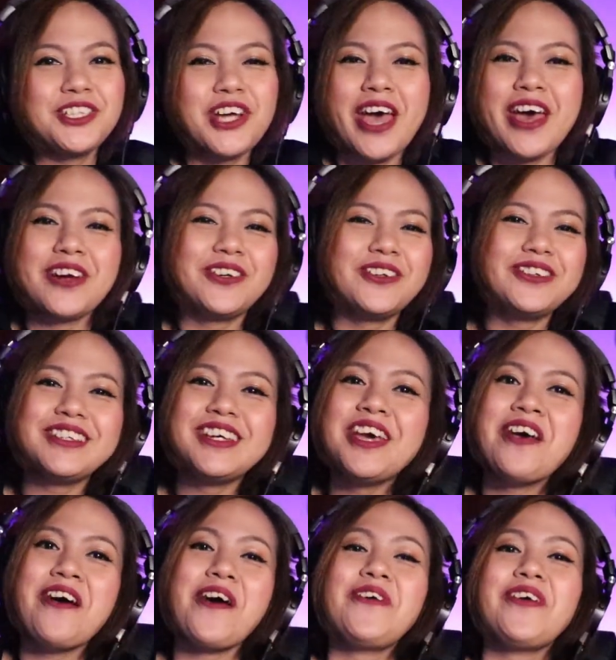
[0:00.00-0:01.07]
Channel.
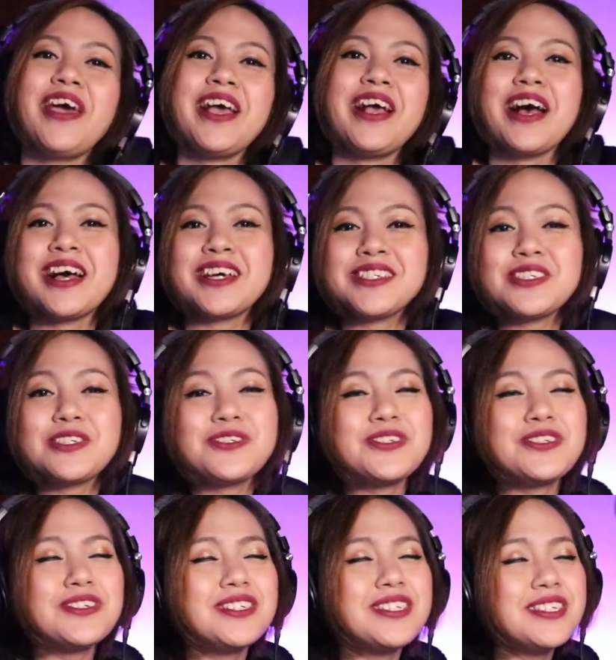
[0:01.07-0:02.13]
Okay guys, so
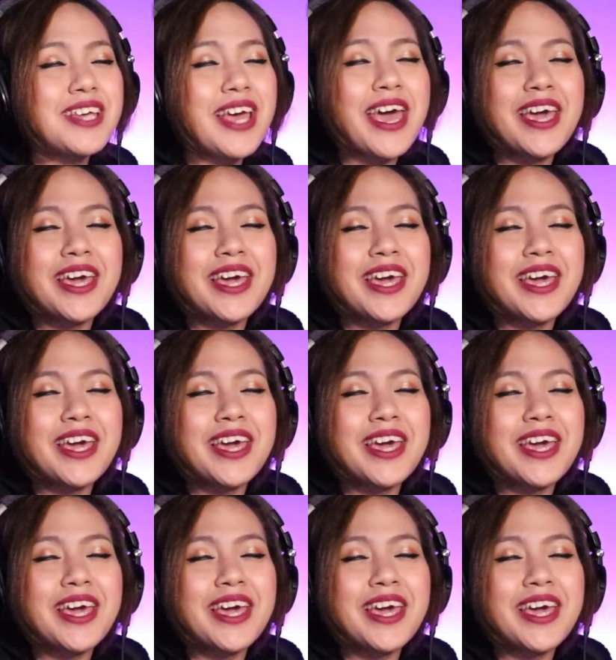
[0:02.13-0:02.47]
today